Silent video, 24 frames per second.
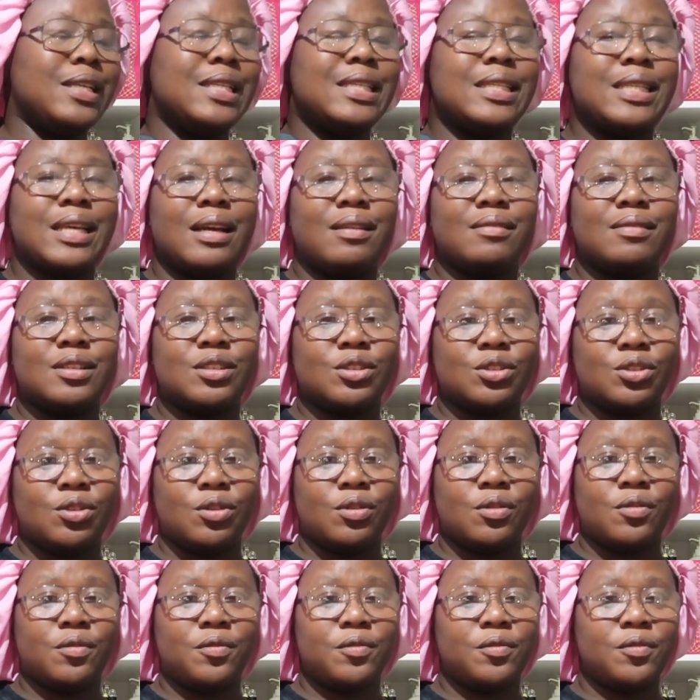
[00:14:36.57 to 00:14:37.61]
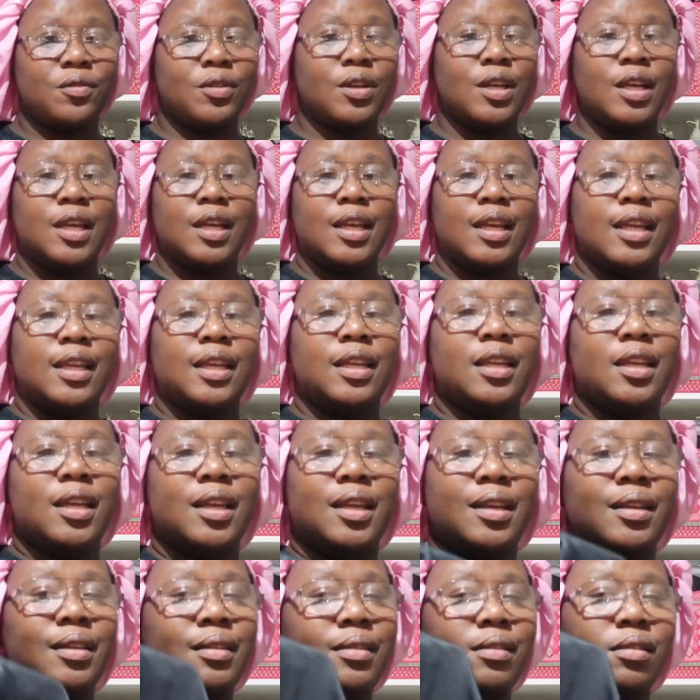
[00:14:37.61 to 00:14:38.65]
Zara stuff.
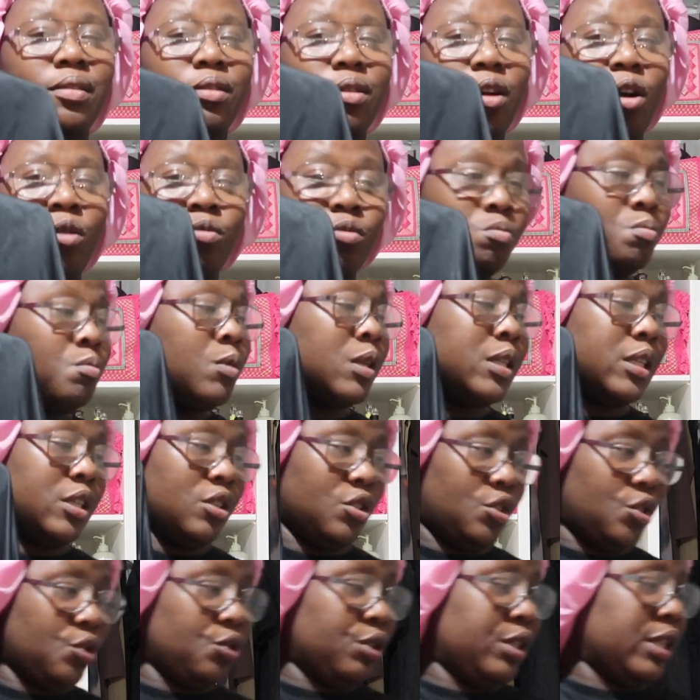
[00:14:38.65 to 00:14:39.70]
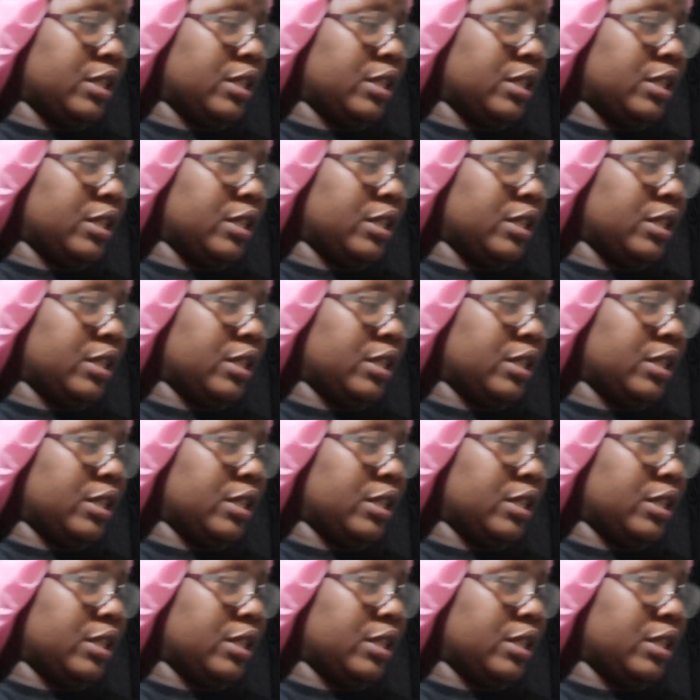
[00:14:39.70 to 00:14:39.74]
More than 2